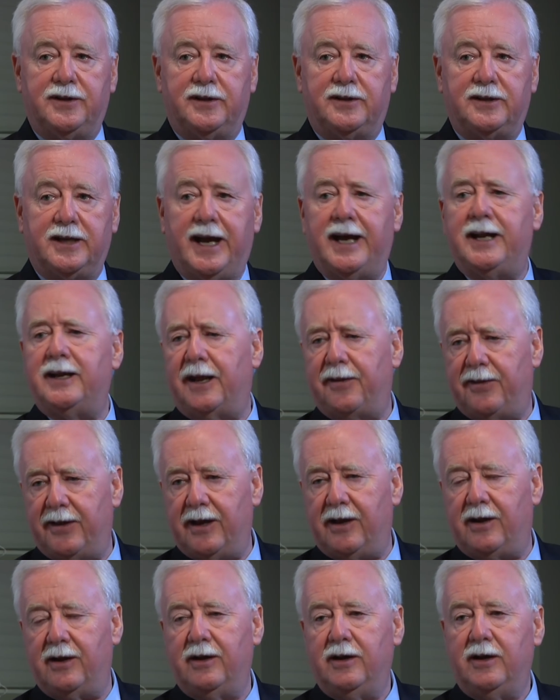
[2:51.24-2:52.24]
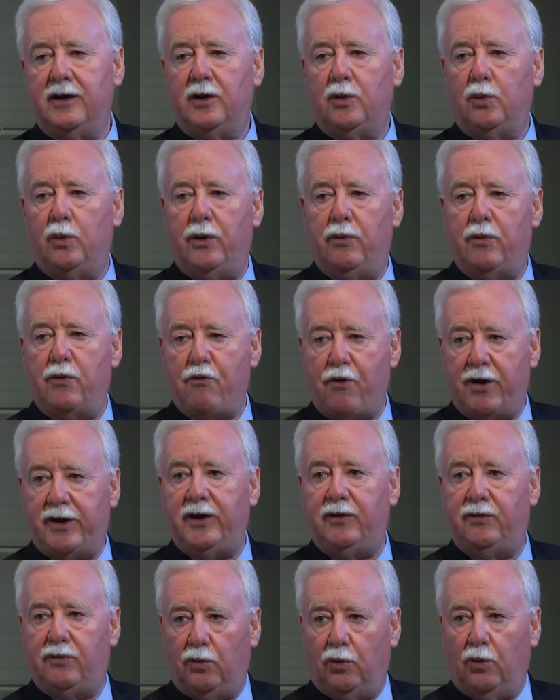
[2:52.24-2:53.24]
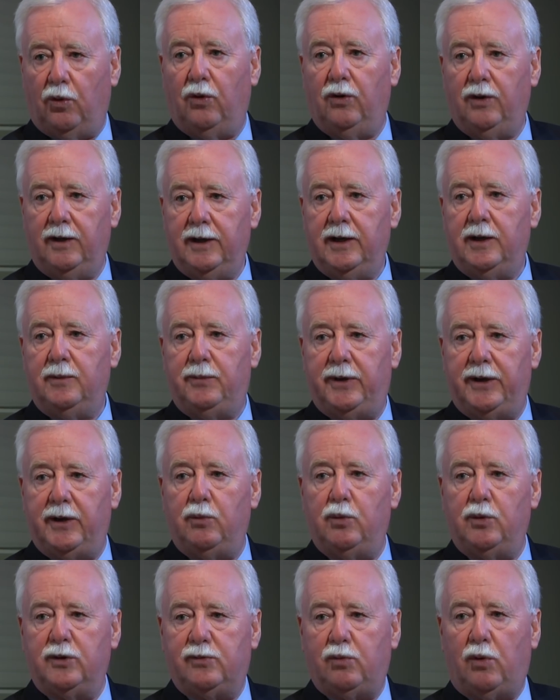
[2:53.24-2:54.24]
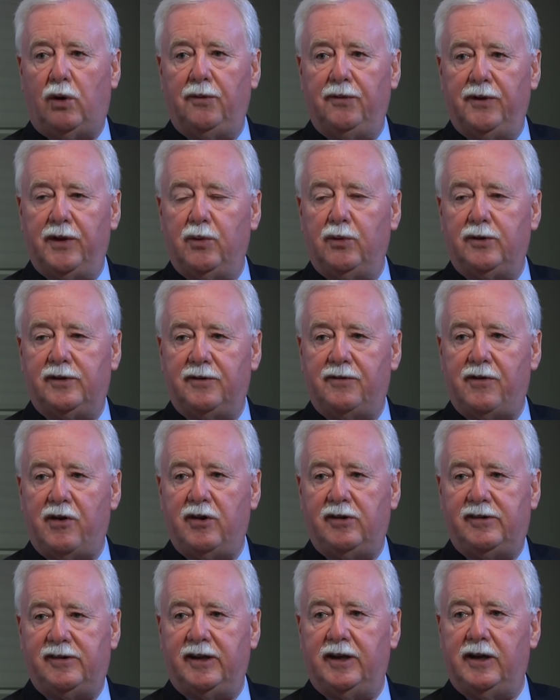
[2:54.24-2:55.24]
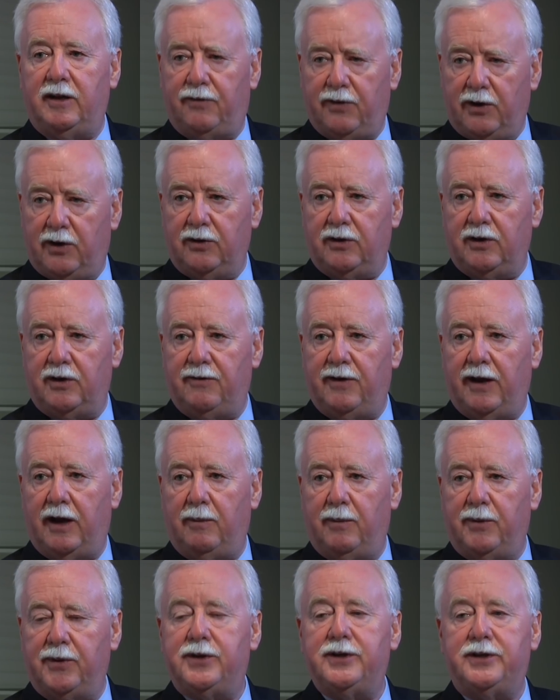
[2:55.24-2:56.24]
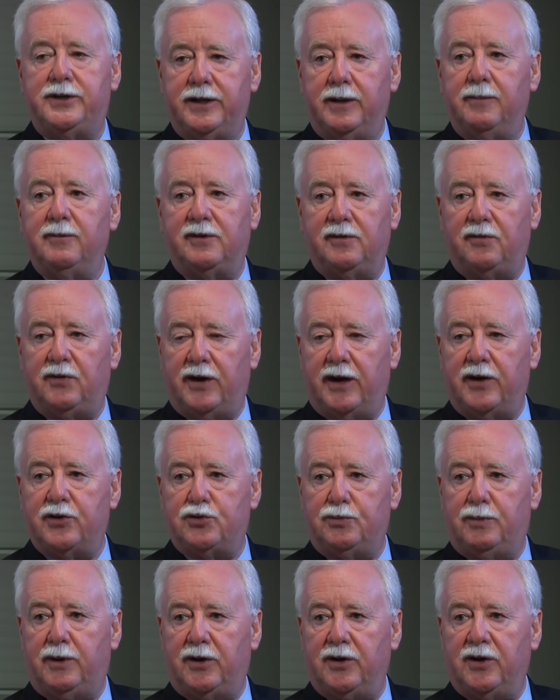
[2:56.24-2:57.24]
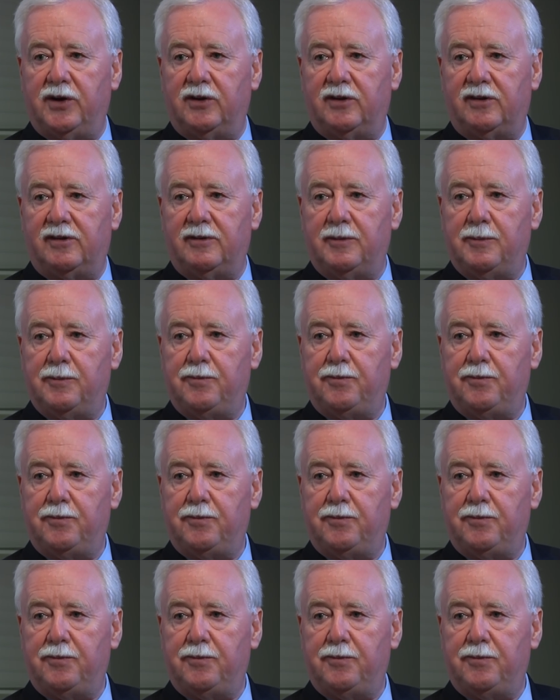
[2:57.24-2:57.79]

that, again, I think we were ready for, but it was one that was a very significant development in terms of financial markets.